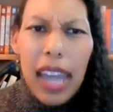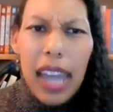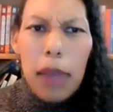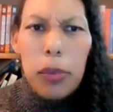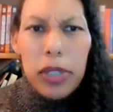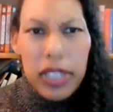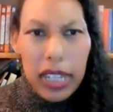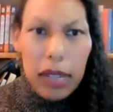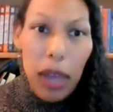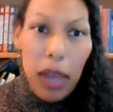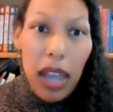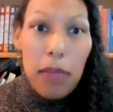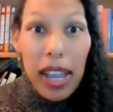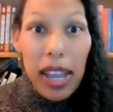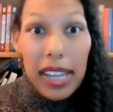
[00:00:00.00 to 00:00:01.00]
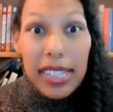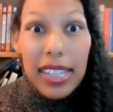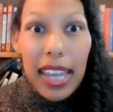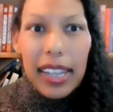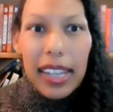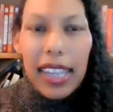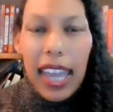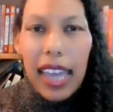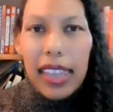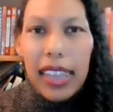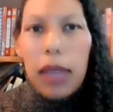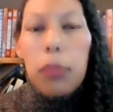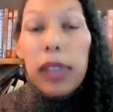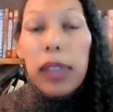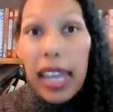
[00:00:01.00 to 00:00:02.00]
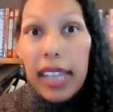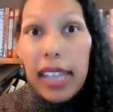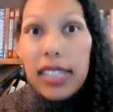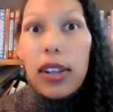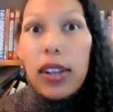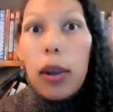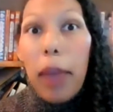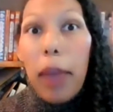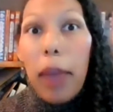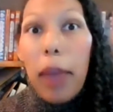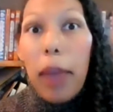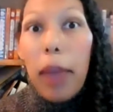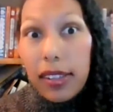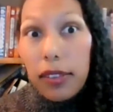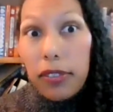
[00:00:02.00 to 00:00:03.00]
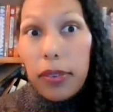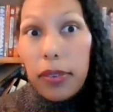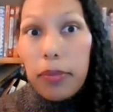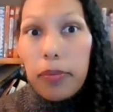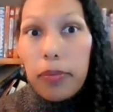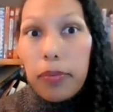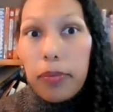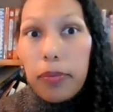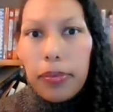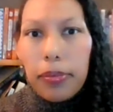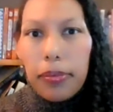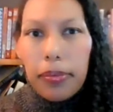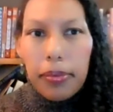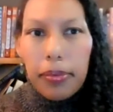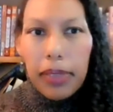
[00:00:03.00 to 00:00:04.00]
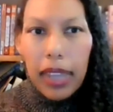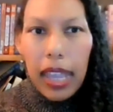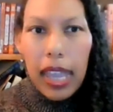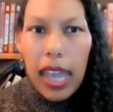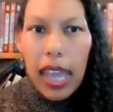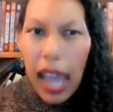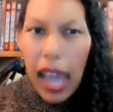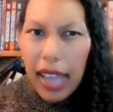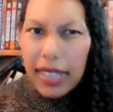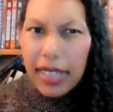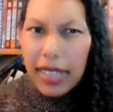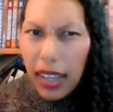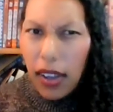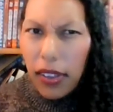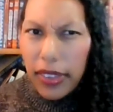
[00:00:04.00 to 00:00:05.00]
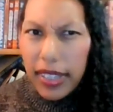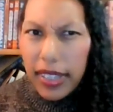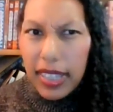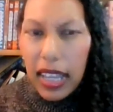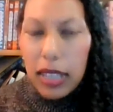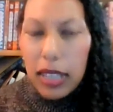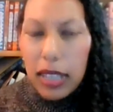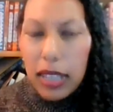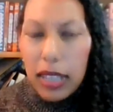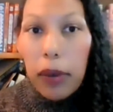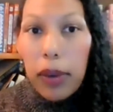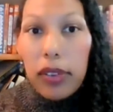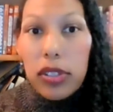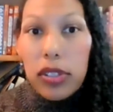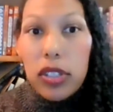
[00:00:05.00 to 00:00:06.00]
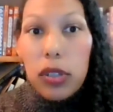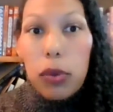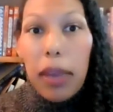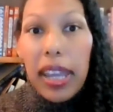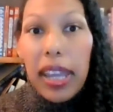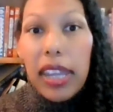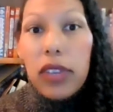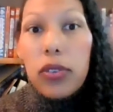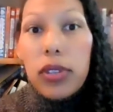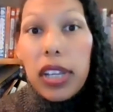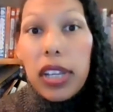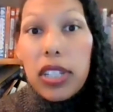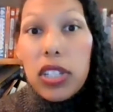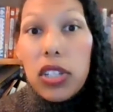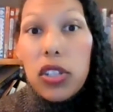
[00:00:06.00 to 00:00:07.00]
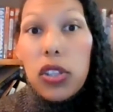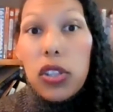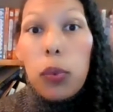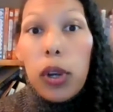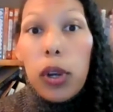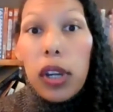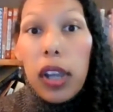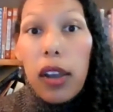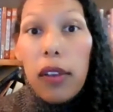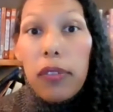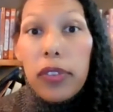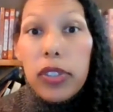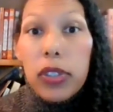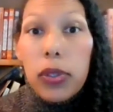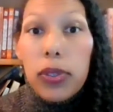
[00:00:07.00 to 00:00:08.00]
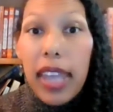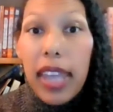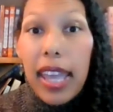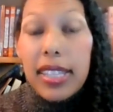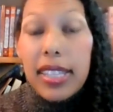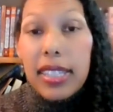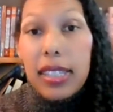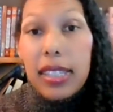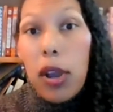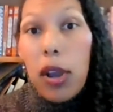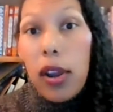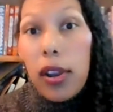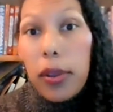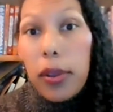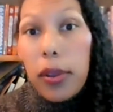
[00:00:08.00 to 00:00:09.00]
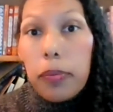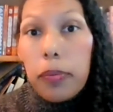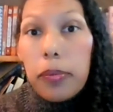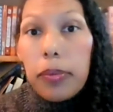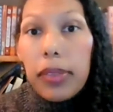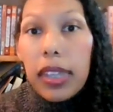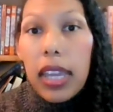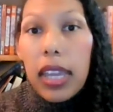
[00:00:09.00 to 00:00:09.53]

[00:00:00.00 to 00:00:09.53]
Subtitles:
establishing in my mind yet again that plants are passive. I say all this as background to my introduction to the work of Suzanne Simard.